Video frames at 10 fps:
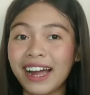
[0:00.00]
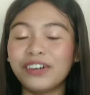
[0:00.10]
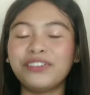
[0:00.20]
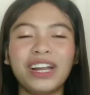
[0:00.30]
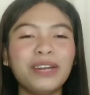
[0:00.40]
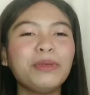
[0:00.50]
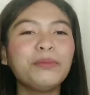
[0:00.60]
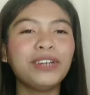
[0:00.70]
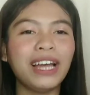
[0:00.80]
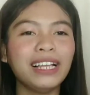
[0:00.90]
Rena
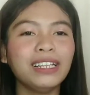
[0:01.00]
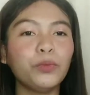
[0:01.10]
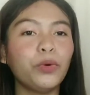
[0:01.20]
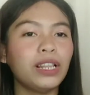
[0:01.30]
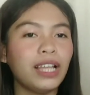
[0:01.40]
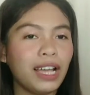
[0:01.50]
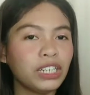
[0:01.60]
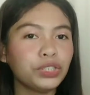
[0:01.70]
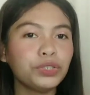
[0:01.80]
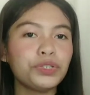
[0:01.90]
Monil, will
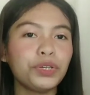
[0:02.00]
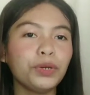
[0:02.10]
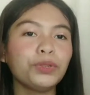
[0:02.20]
introduce you